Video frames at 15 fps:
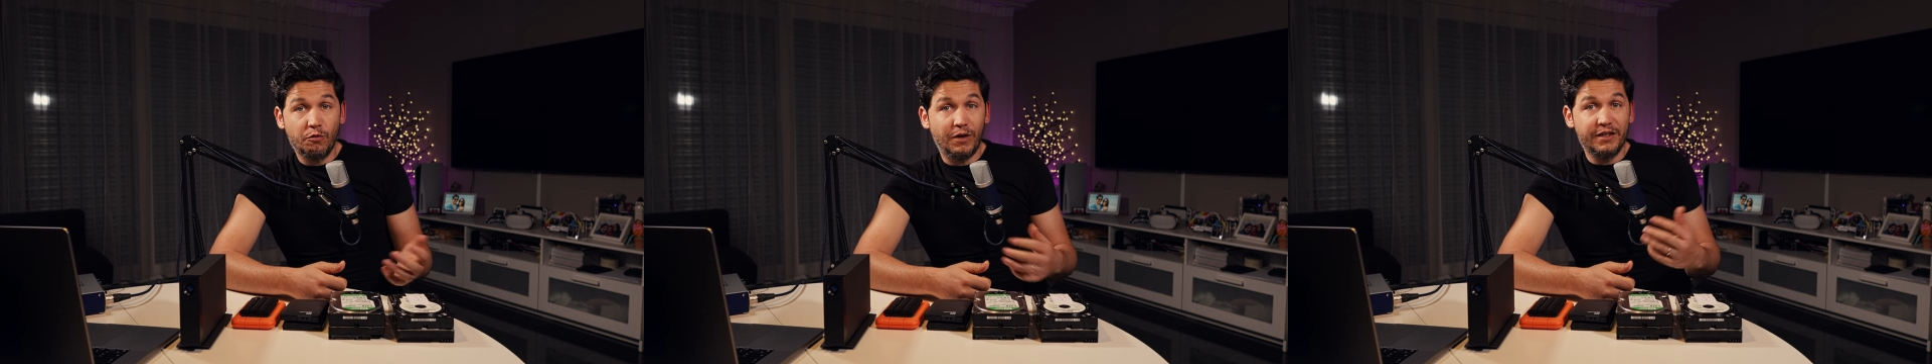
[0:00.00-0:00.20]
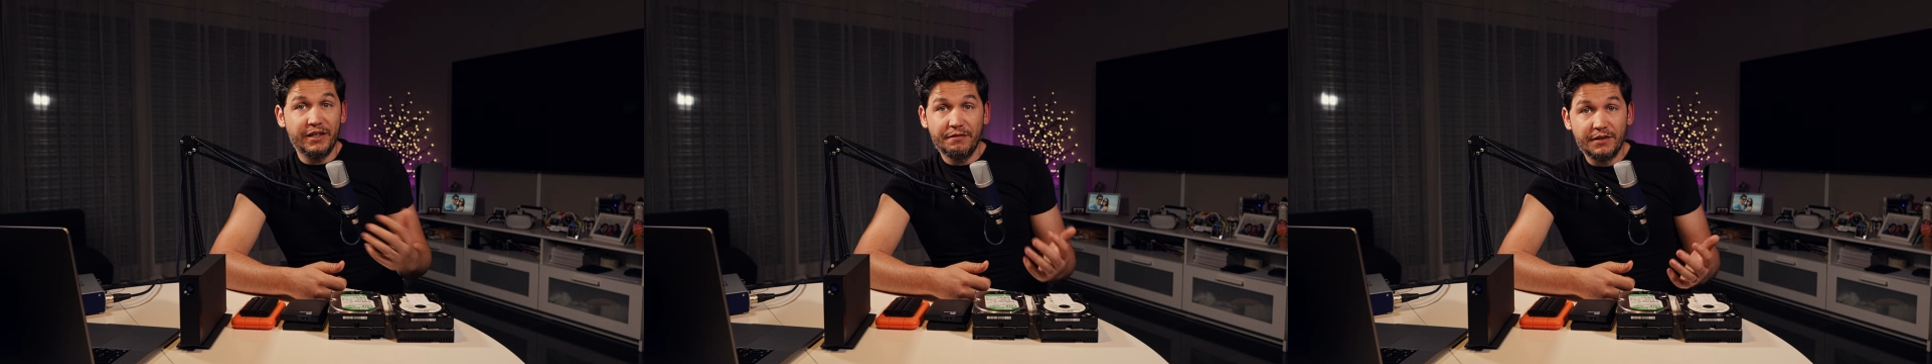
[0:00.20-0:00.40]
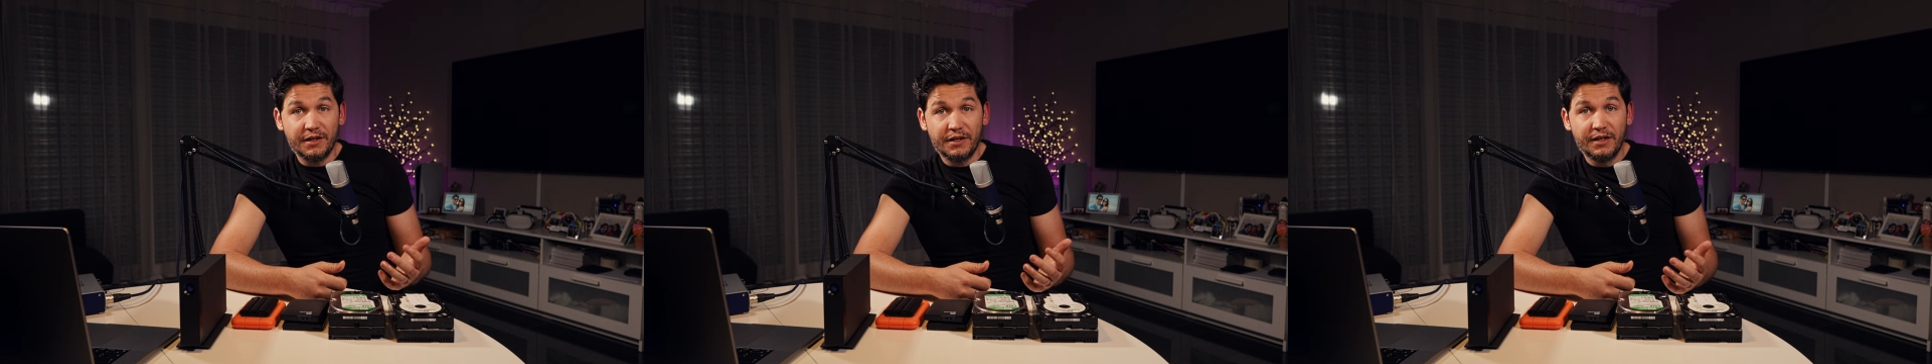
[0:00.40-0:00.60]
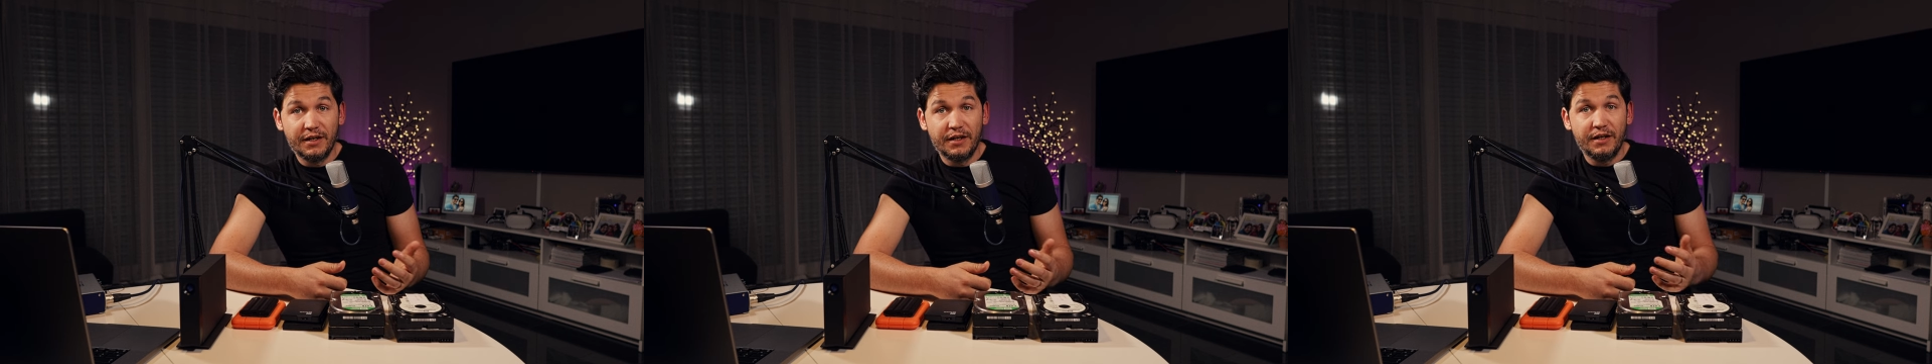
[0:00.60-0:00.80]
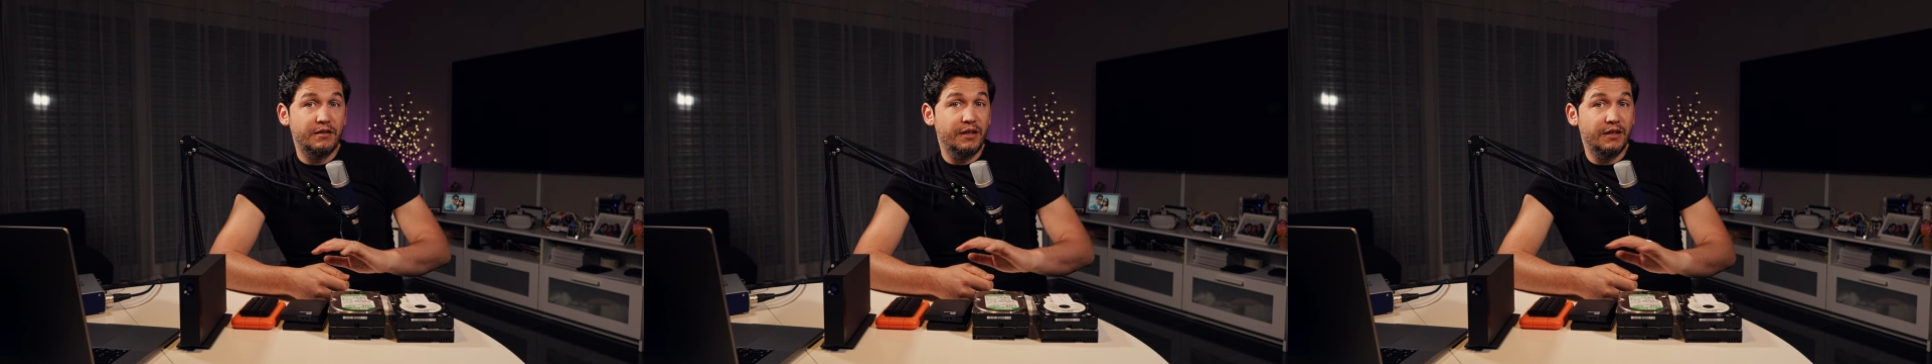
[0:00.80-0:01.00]
whatever,
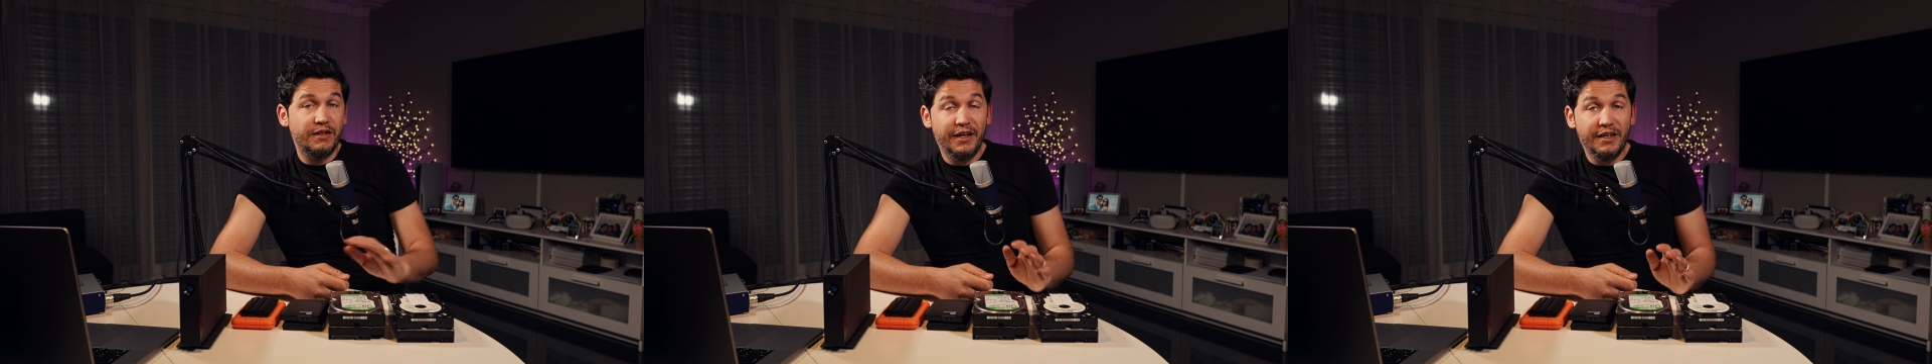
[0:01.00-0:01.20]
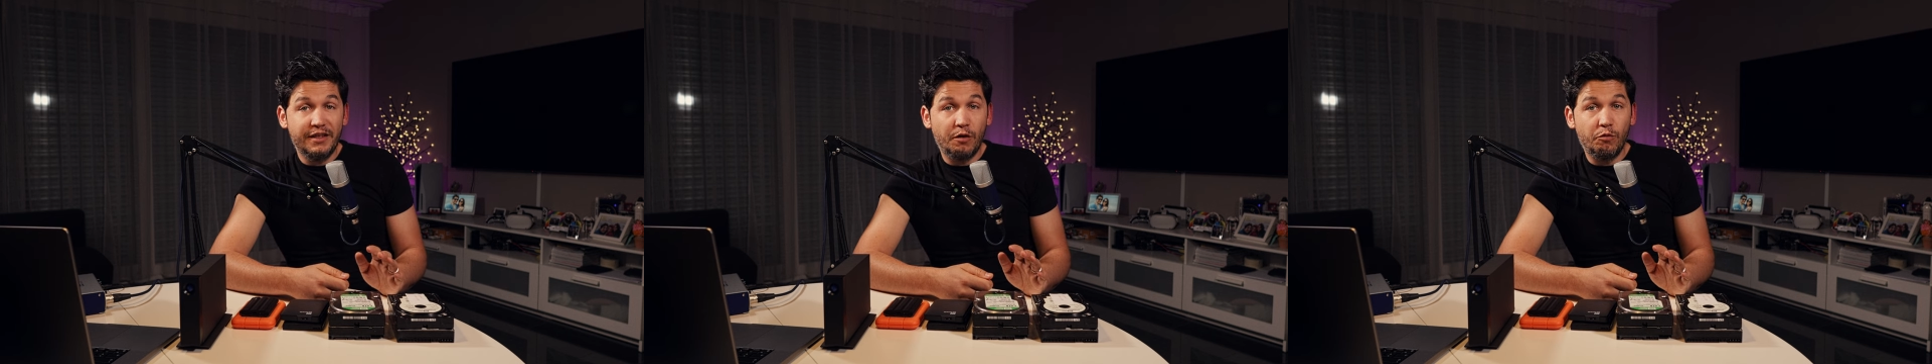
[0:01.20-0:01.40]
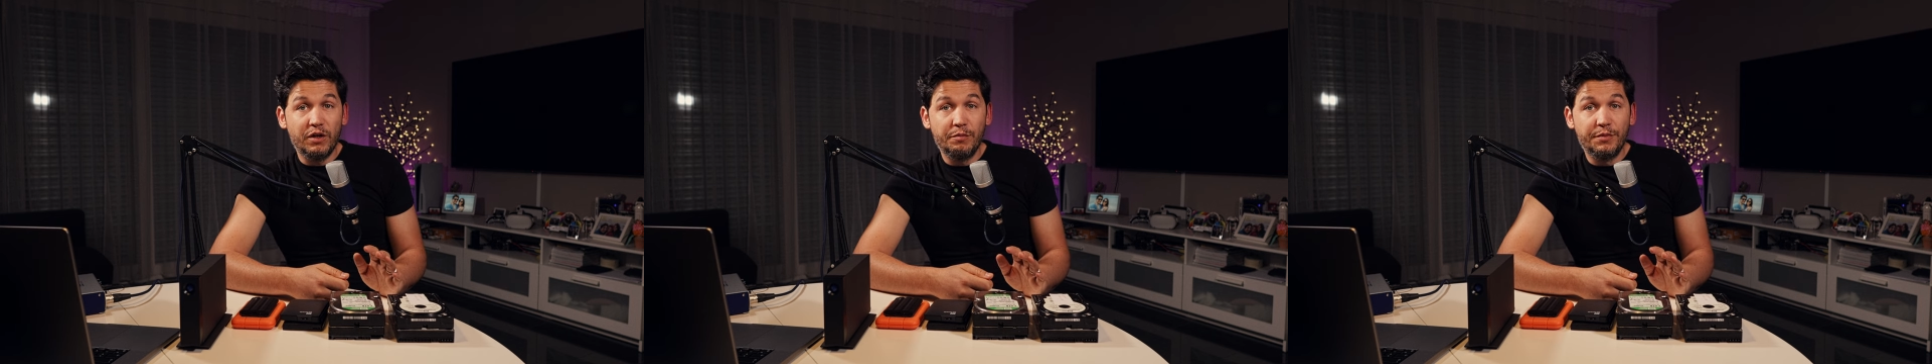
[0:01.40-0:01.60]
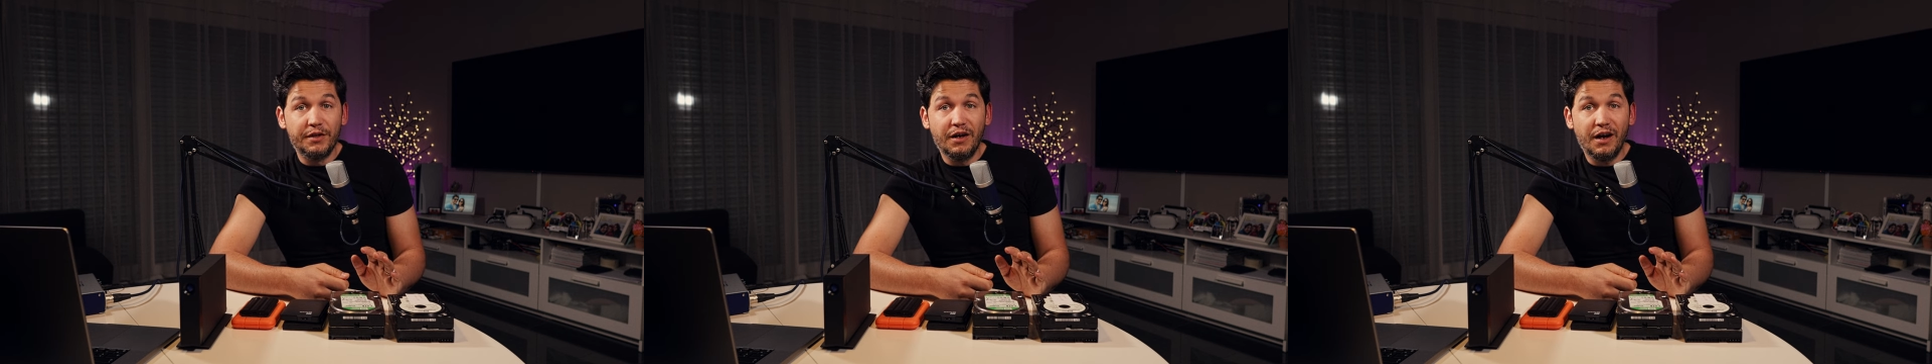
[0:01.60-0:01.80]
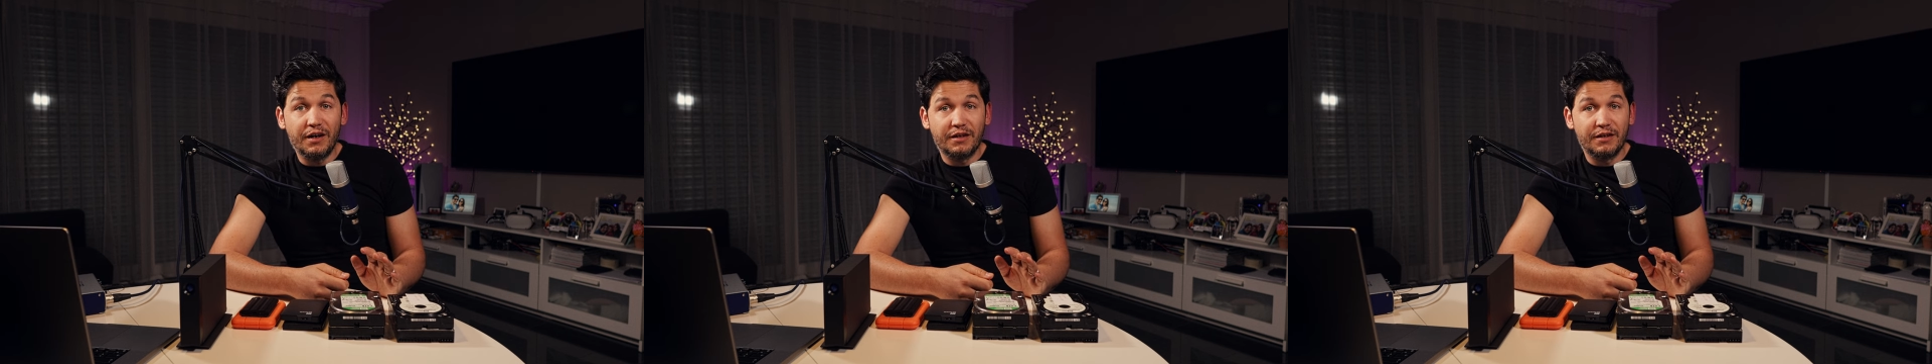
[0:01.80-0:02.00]
the data will be
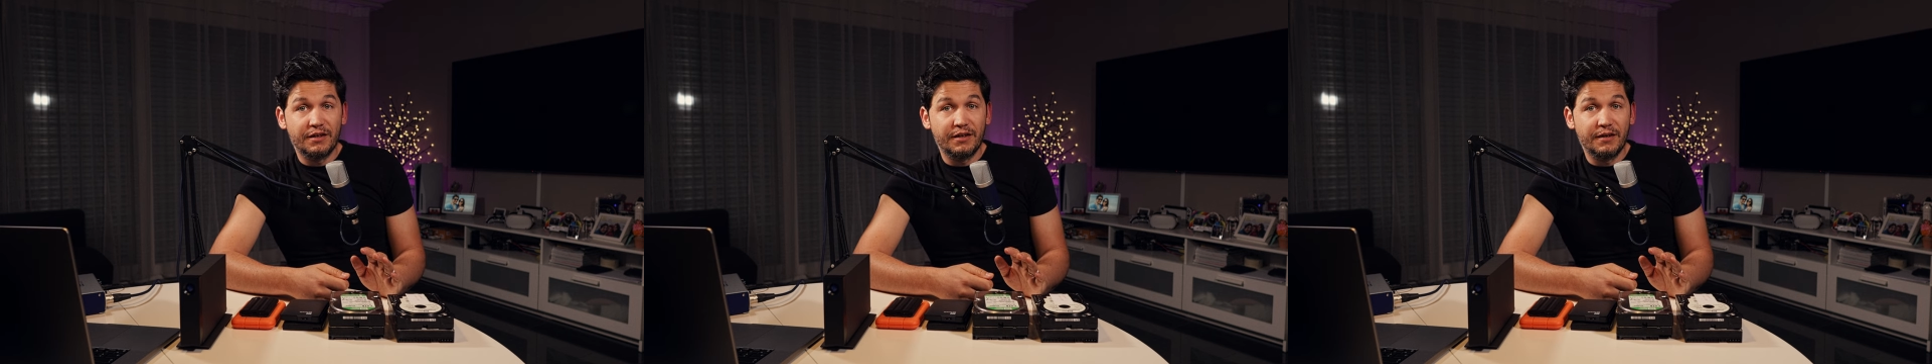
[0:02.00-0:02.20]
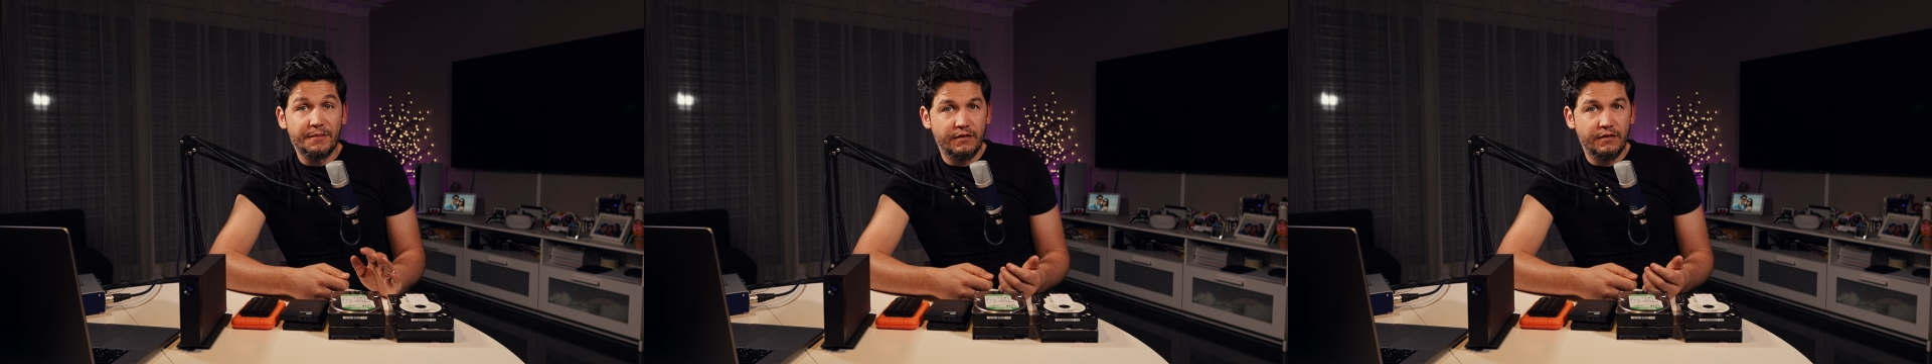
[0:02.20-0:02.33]
gone.